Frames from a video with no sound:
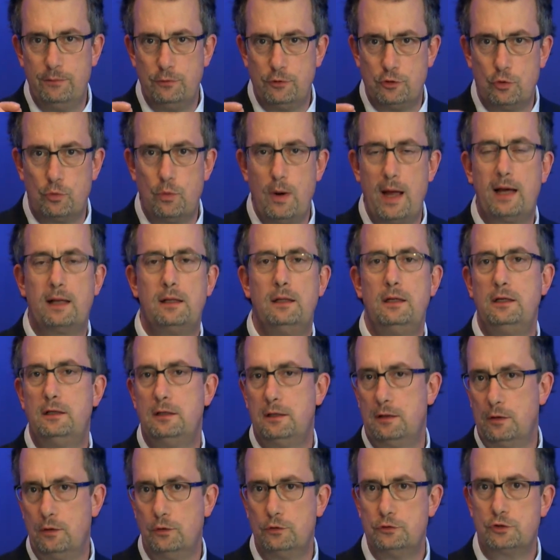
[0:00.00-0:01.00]
directly
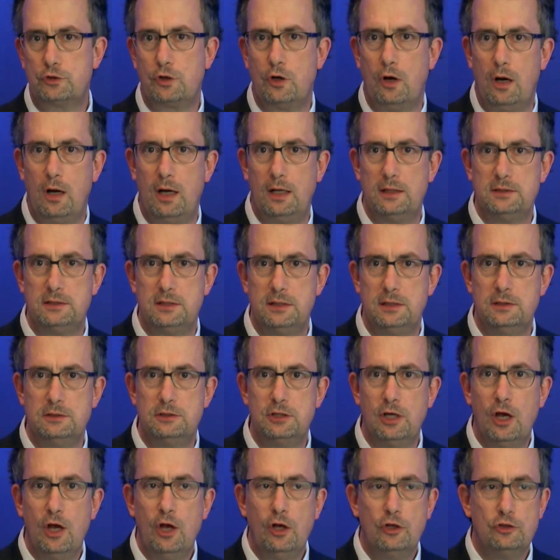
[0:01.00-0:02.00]
to those
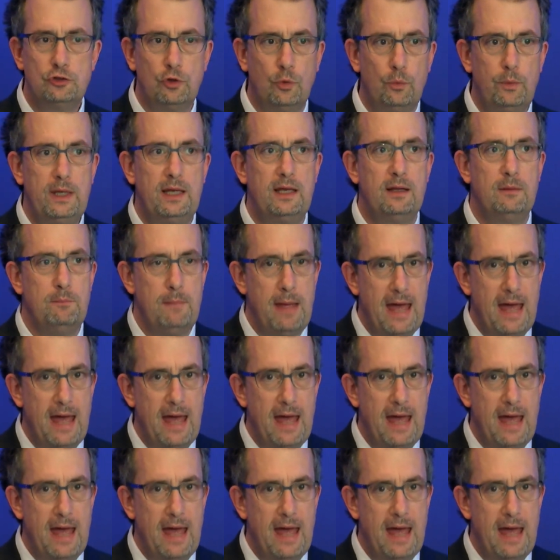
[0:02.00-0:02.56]
causes so we can